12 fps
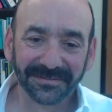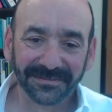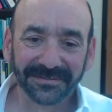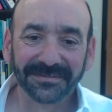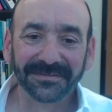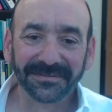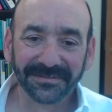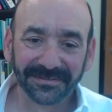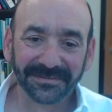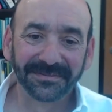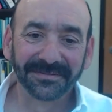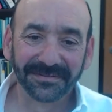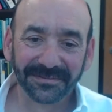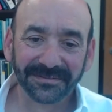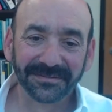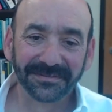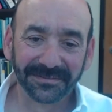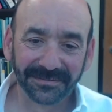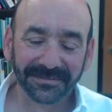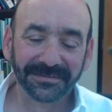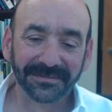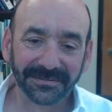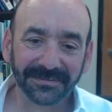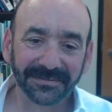instead of having the lecture to
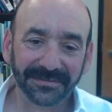be